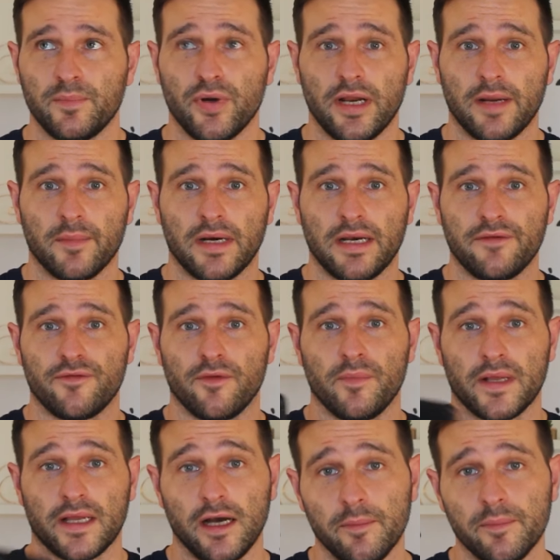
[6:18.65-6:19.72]
putting money from
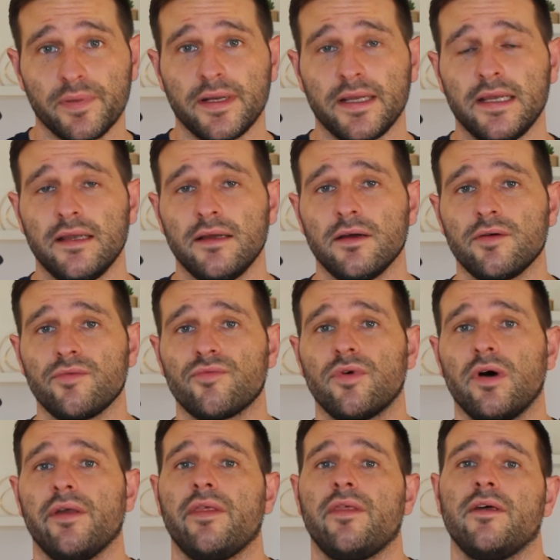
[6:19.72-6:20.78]
the company
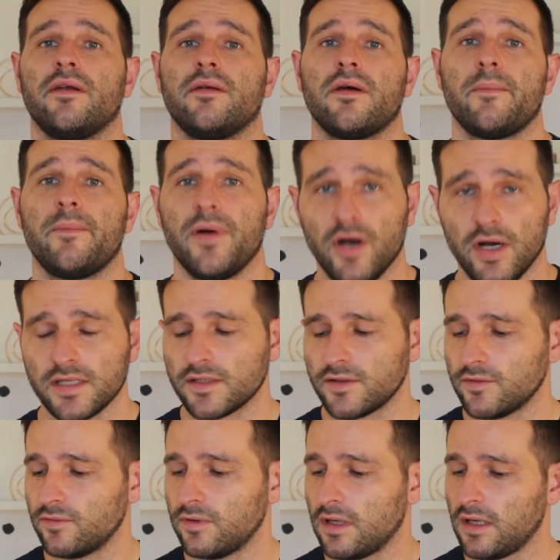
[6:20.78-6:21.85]
rather than
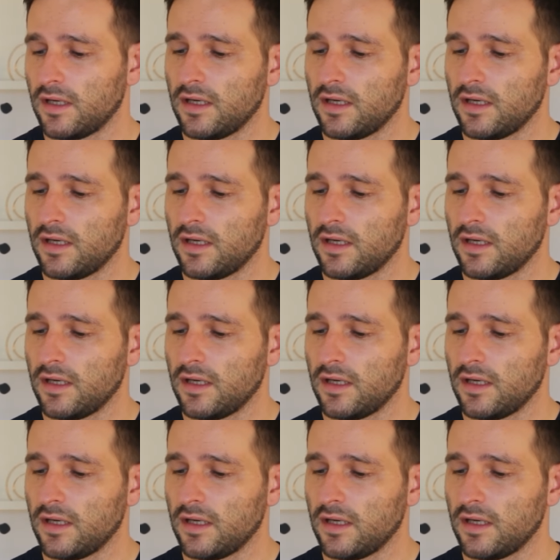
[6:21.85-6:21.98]
personal,